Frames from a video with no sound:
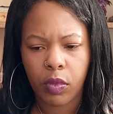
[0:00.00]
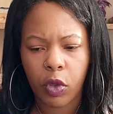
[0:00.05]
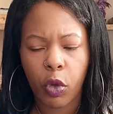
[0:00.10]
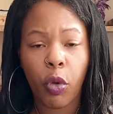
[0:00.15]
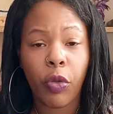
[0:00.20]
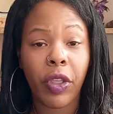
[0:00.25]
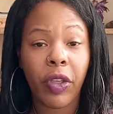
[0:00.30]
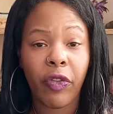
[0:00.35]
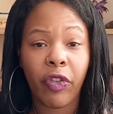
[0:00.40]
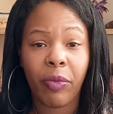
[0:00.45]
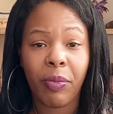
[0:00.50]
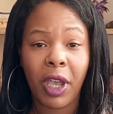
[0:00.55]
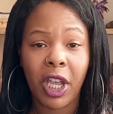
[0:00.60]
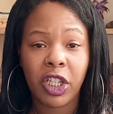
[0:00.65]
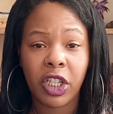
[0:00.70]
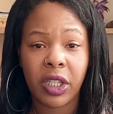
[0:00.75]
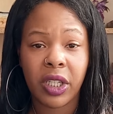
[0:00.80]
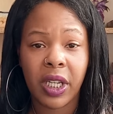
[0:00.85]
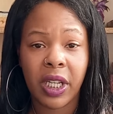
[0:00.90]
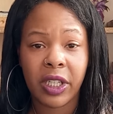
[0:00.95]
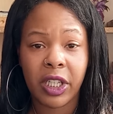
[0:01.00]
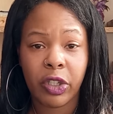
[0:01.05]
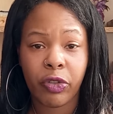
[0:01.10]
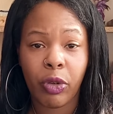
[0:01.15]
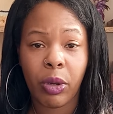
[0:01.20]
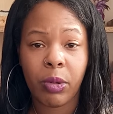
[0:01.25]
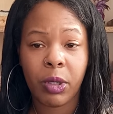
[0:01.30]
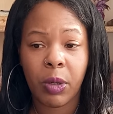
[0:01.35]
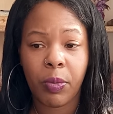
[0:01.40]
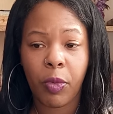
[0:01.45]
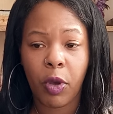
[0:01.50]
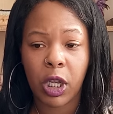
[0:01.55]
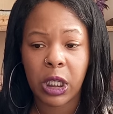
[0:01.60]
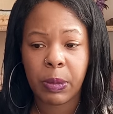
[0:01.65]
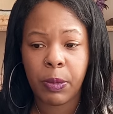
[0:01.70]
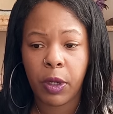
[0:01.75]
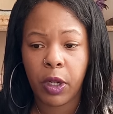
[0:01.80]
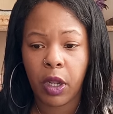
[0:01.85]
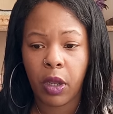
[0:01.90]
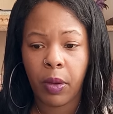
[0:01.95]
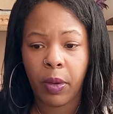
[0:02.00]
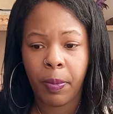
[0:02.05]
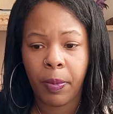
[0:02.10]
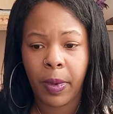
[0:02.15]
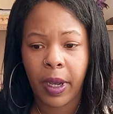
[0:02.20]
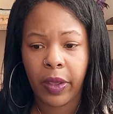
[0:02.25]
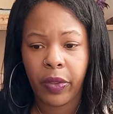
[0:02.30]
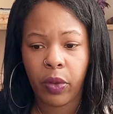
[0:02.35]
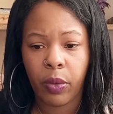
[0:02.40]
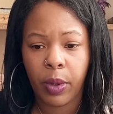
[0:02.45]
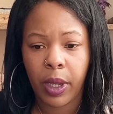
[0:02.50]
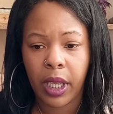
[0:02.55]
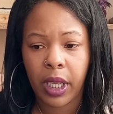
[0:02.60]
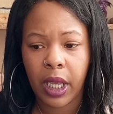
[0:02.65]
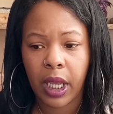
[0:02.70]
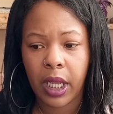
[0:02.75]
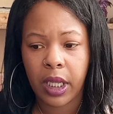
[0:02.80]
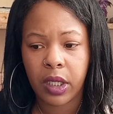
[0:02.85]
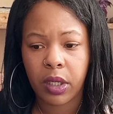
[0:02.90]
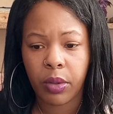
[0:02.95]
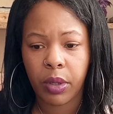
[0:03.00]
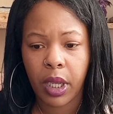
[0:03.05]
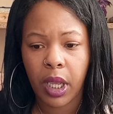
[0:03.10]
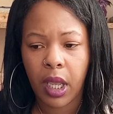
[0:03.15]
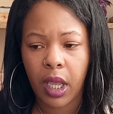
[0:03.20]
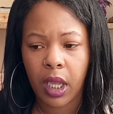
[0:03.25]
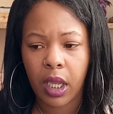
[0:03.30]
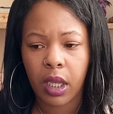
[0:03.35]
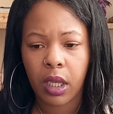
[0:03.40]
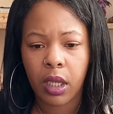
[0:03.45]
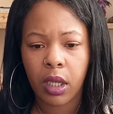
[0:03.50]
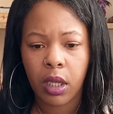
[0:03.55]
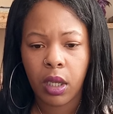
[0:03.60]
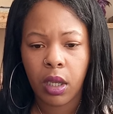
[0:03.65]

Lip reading: All the information's in the description box below, by the way, guys, okay?